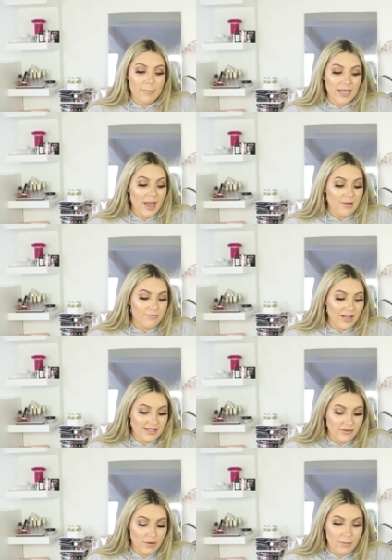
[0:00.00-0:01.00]
But yeah,
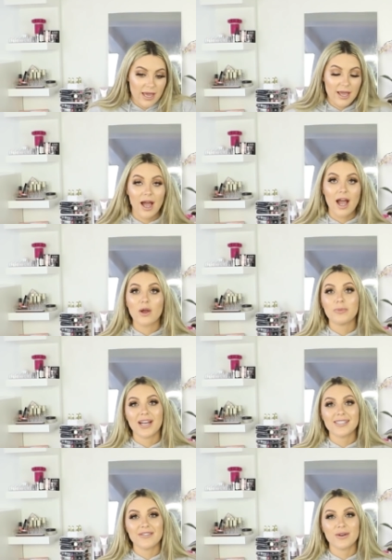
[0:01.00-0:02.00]
that's it from me. I hope you
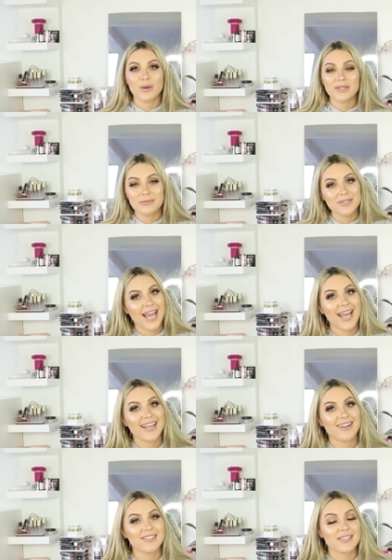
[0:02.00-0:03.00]
guys have an awesome day,
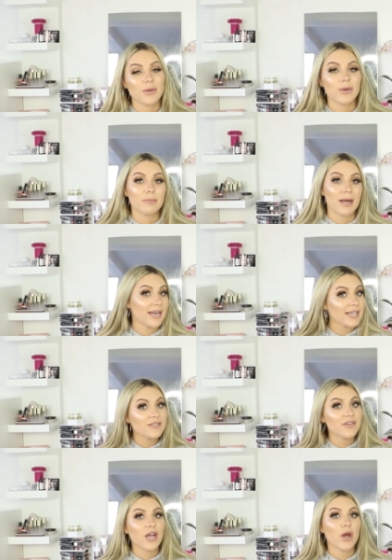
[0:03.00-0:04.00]
and I'll see you in my
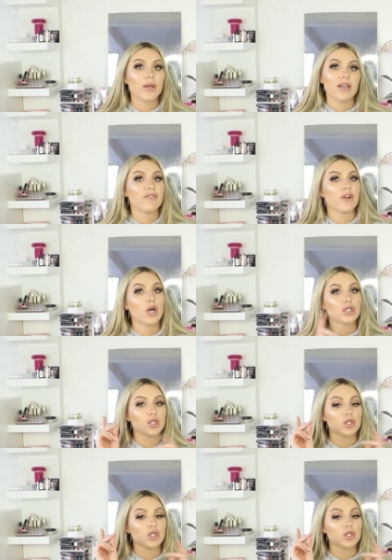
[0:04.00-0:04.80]
next video, if not